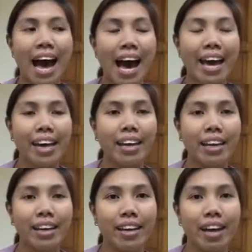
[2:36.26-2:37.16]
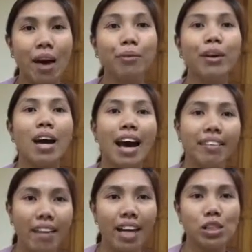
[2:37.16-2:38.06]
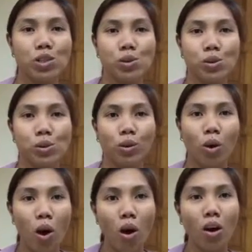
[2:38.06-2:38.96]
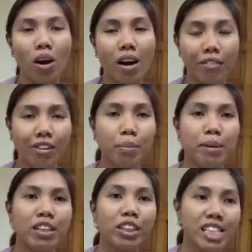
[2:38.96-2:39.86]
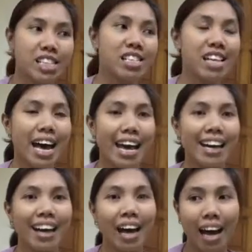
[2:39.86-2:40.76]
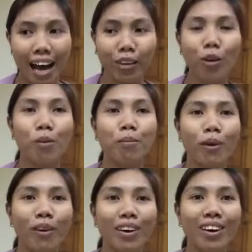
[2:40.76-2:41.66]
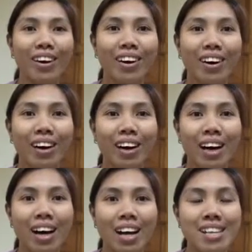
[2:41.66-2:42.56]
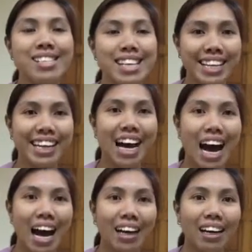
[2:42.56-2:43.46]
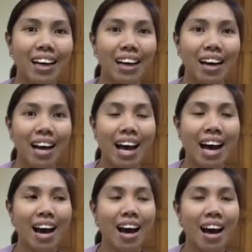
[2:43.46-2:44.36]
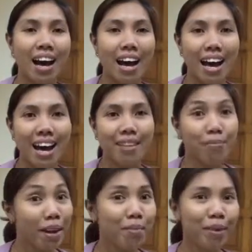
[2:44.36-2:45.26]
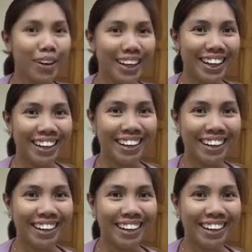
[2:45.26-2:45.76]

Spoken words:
I'd like to cook a Filipino dish like adobo, siligang, and many more.